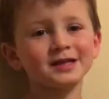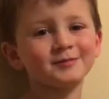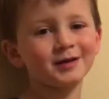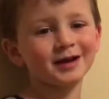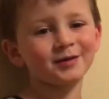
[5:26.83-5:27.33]

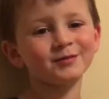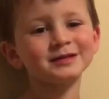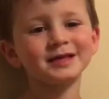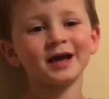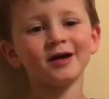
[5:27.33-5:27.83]
my name
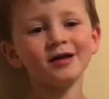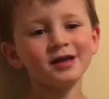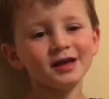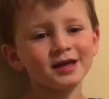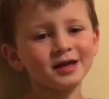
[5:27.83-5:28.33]
is Cal,
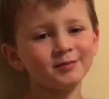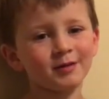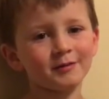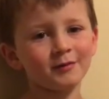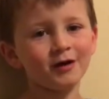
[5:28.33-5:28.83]
and
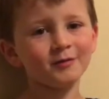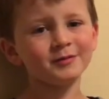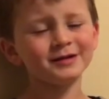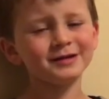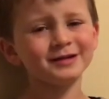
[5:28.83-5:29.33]
my
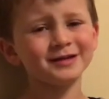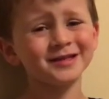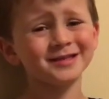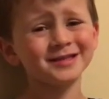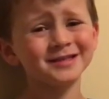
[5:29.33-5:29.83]
mom
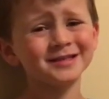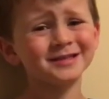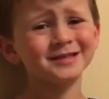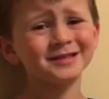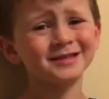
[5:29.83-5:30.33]
is
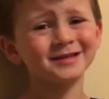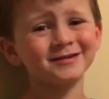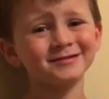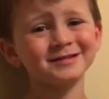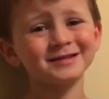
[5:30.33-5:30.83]

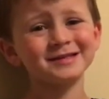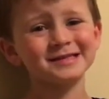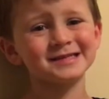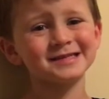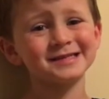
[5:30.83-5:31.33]

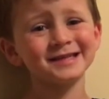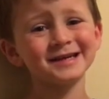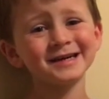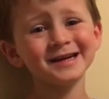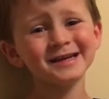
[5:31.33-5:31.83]

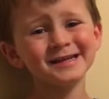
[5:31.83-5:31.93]
Christina